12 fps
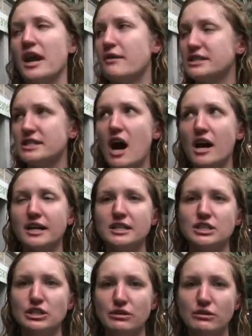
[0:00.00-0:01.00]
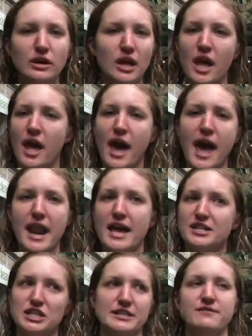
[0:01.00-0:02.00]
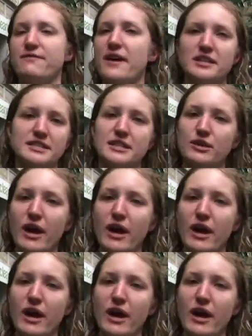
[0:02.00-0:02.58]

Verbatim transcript: that I was talking to. And I just fell to the